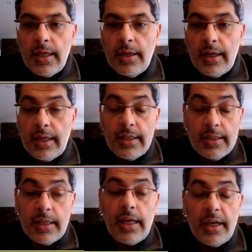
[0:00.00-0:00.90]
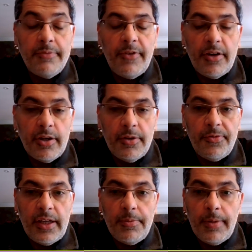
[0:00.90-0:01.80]
had very good
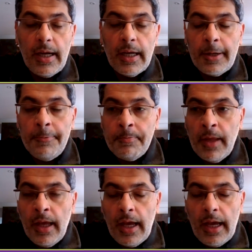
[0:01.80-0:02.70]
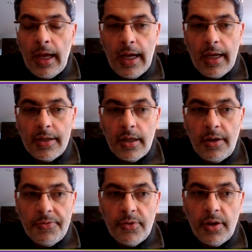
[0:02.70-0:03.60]
feedback. And
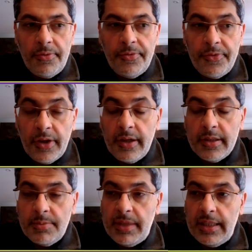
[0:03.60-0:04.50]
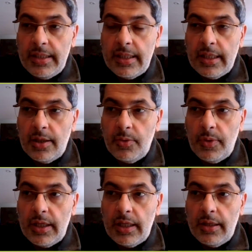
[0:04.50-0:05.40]
after our first meeting
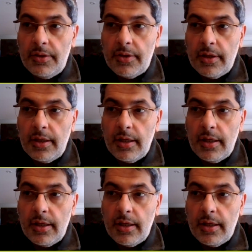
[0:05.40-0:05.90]
with